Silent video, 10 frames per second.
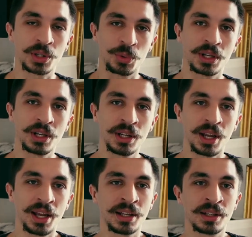quickly.
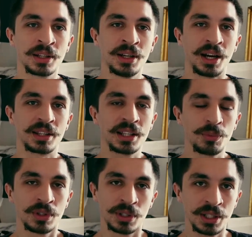And I think
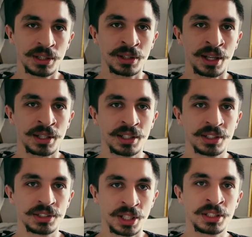we need that
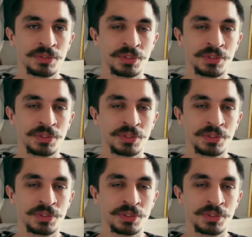sense of